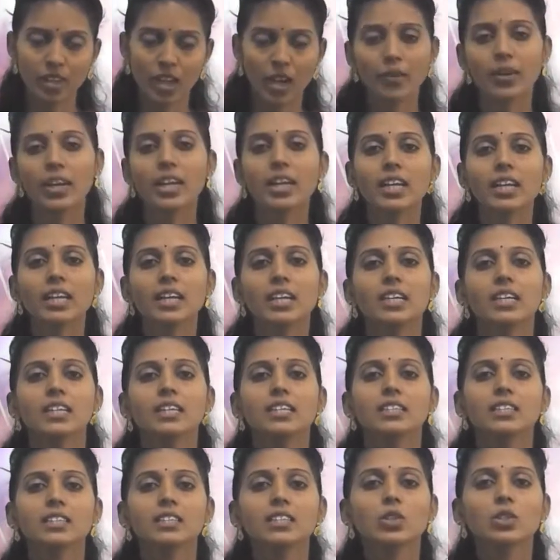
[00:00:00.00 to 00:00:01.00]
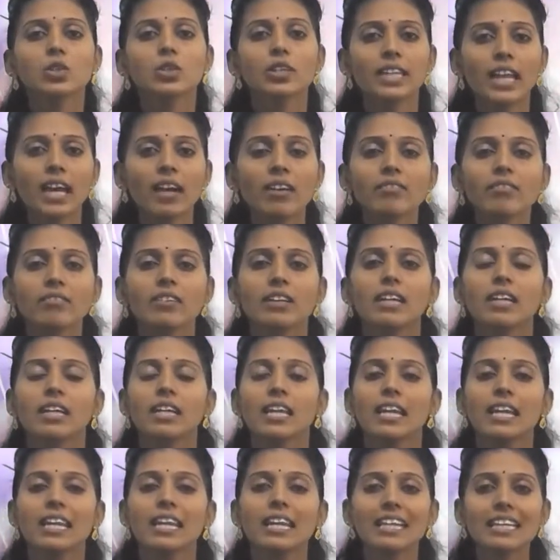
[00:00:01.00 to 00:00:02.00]
Okay, so now
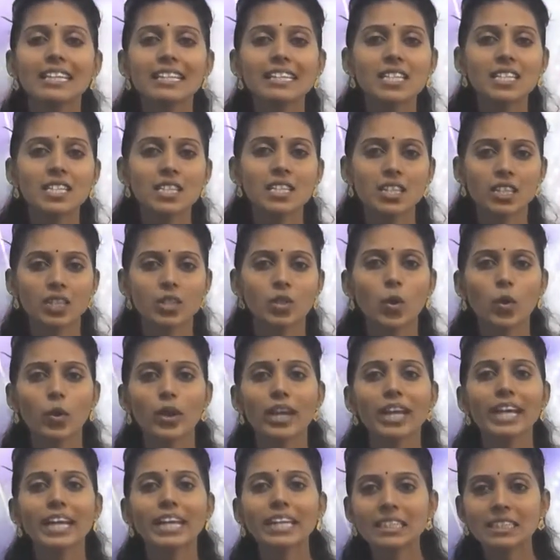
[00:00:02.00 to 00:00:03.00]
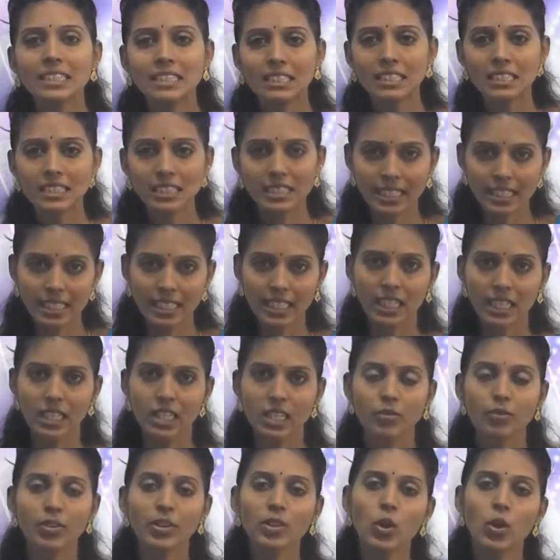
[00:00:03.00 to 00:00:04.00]
let us go in
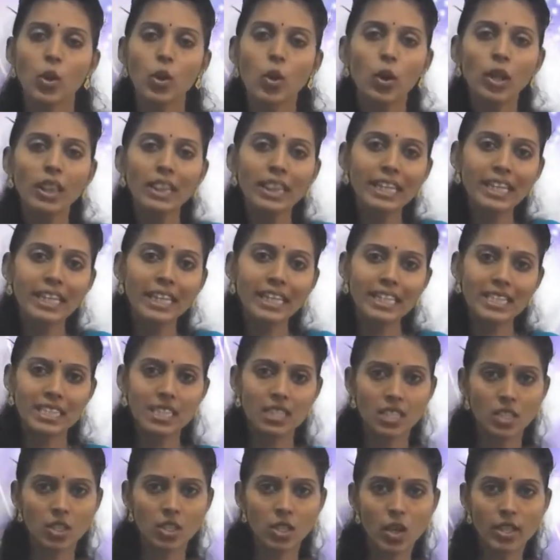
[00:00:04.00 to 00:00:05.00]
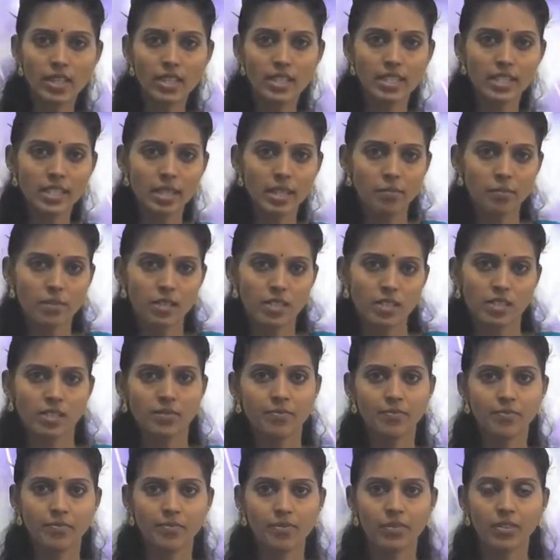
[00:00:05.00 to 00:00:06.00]
detail with all these concepts.
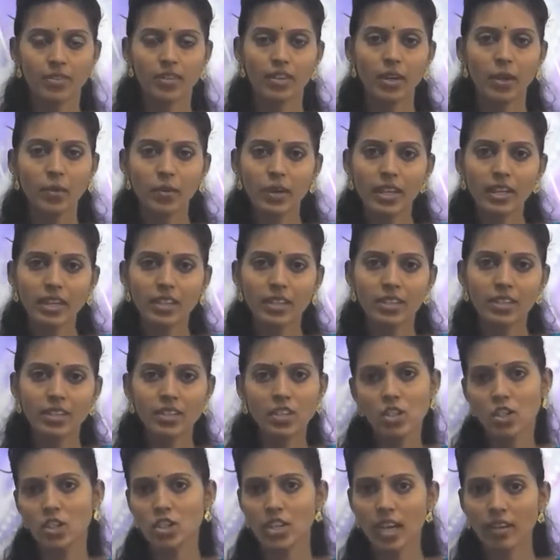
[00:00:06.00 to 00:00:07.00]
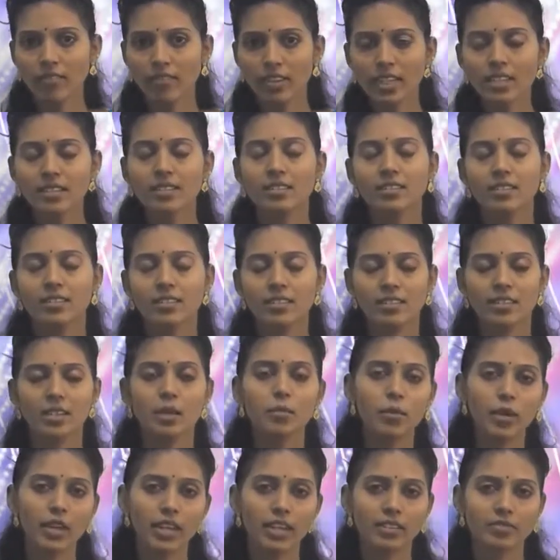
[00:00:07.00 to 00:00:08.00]
Okay, shall we?
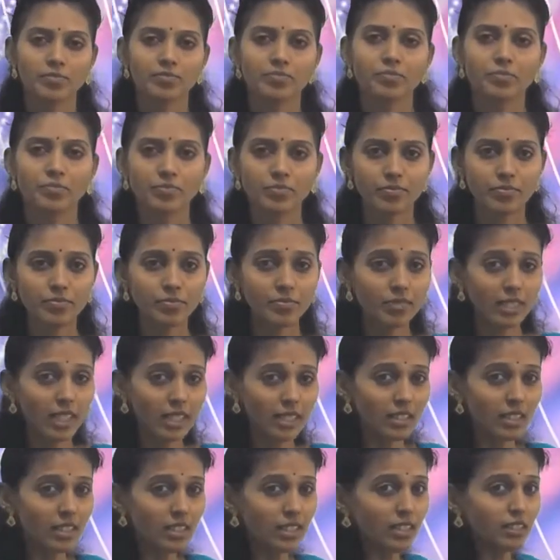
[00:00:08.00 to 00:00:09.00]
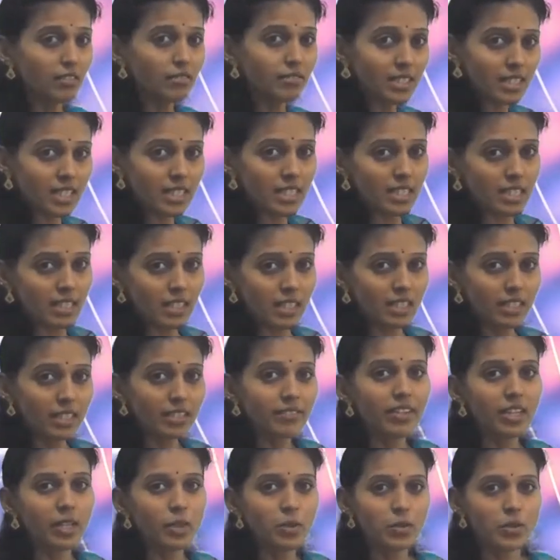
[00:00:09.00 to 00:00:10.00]
Come on. First,
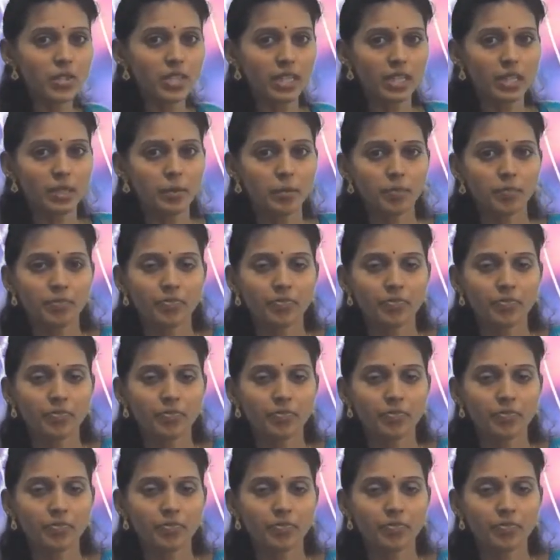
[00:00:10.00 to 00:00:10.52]
revolution.